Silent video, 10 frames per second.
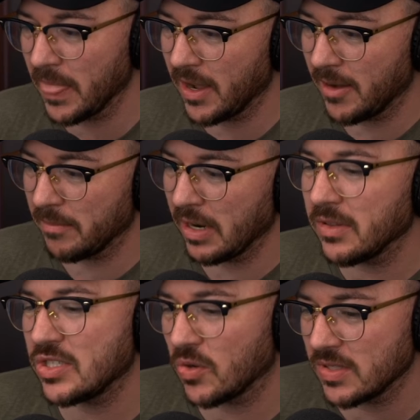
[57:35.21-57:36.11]
My
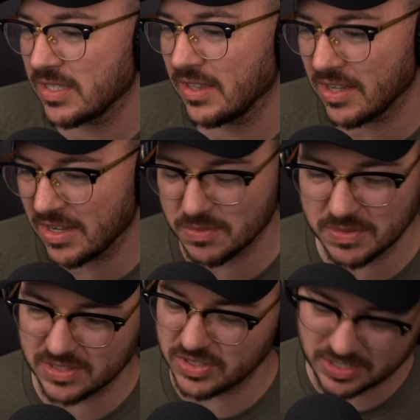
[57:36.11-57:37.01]
only source and thoughts
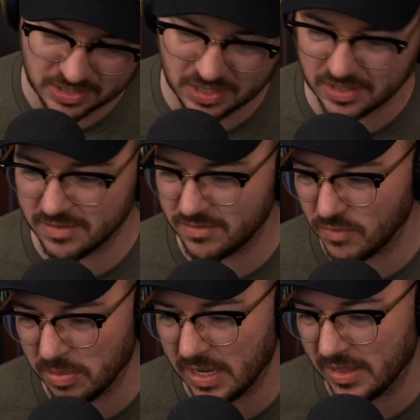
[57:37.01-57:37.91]
was just a
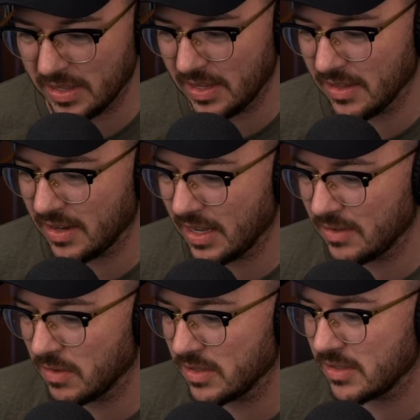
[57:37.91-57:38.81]
reply that Elon had
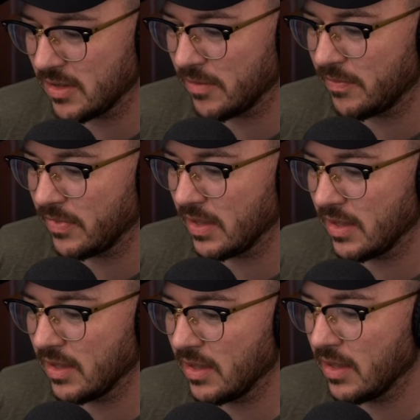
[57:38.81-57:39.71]
once. So,
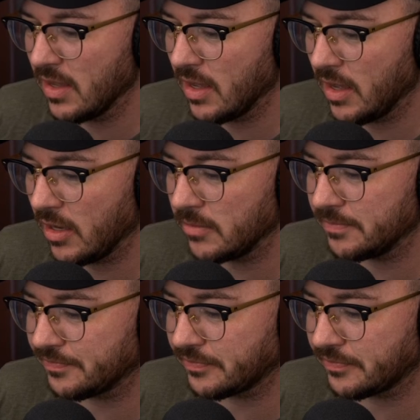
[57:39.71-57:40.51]
oh,